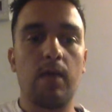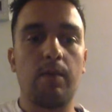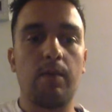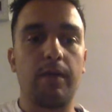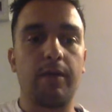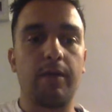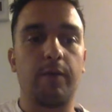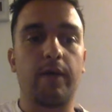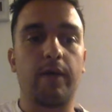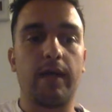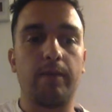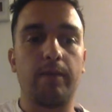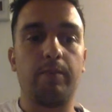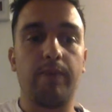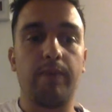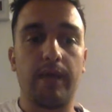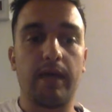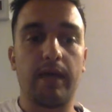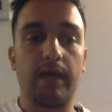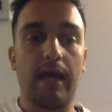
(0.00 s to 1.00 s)
but you can
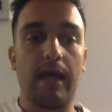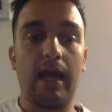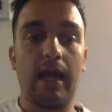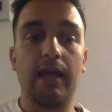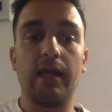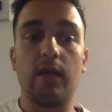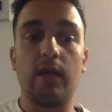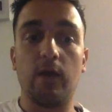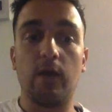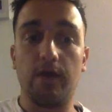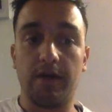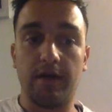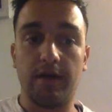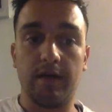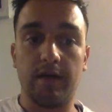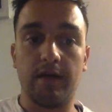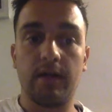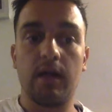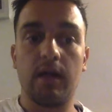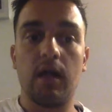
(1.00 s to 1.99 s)
pick any
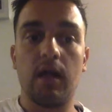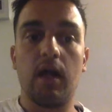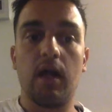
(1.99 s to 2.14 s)
other